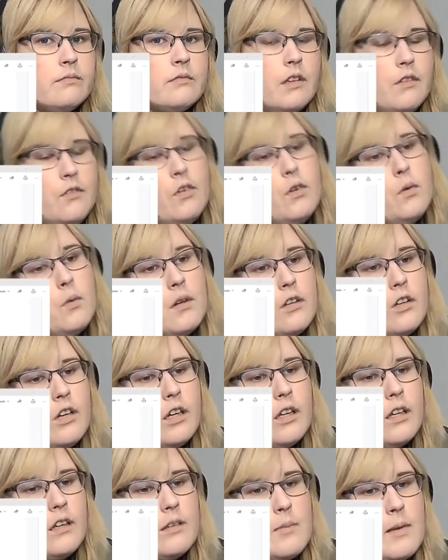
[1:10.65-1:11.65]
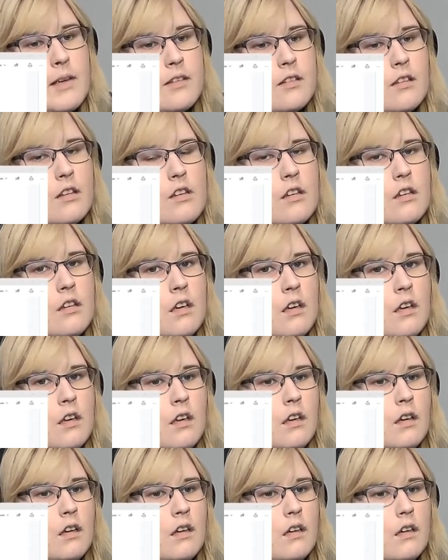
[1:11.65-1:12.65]
If you're wondering, it's basically,
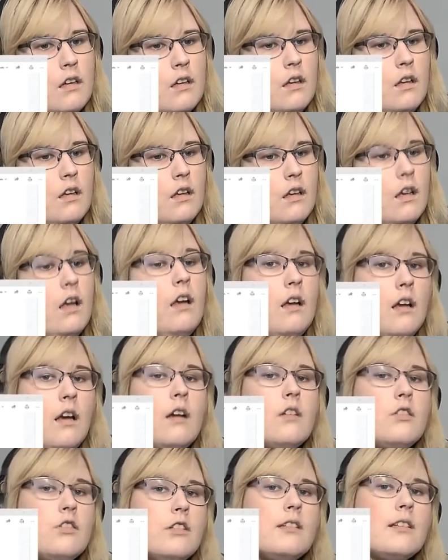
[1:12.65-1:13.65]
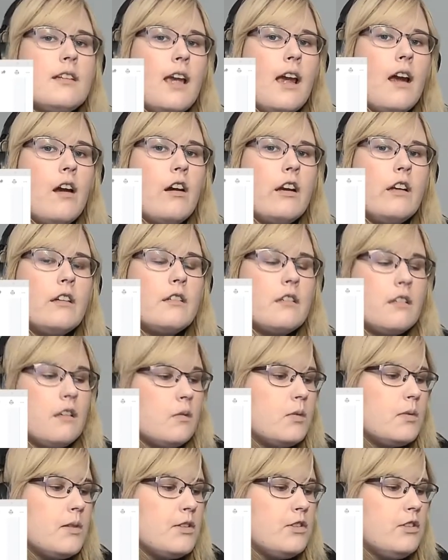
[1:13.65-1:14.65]
she's a Karen.
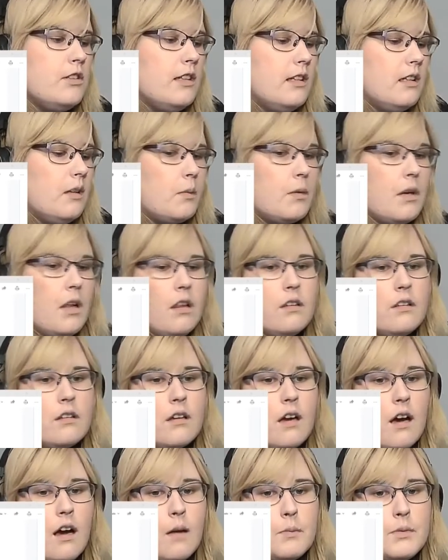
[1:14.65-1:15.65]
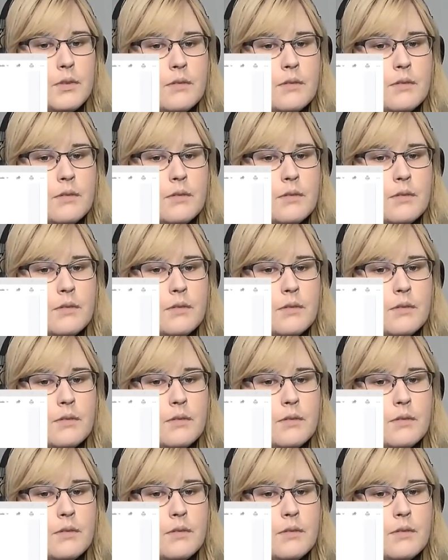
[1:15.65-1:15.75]
That's why she didn't end up calling the cops.